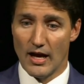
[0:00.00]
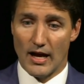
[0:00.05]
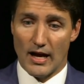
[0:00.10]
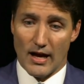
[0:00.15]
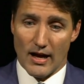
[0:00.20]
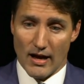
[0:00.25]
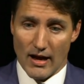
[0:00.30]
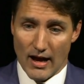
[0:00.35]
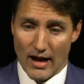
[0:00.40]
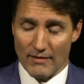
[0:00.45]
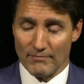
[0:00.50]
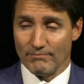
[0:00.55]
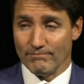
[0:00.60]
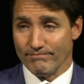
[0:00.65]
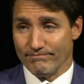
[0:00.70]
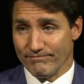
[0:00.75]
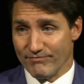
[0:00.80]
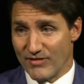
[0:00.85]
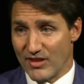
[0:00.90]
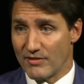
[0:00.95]
the
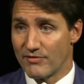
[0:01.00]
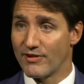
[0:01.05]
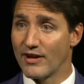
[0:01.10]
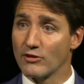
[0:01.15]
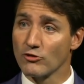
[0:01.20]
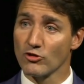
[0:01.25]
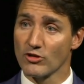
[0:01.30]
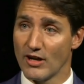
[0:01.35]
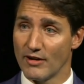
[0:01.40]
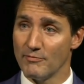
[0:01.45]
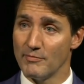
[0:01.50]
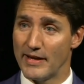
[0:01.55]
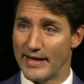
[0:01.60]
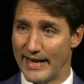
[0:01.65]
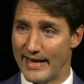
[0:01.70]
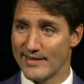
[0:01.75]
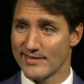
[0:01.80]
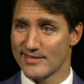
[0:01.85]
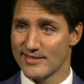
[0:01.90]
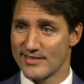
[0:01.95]
federal
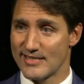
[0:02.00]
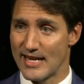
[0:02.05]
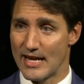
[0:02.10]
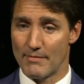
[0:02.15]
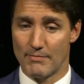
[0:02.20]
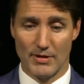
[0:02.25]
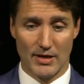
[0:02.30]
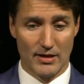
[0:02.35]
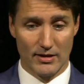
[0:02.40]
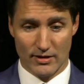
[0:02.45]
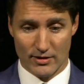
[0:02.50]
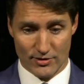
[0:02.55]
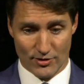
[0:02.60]
government has to step in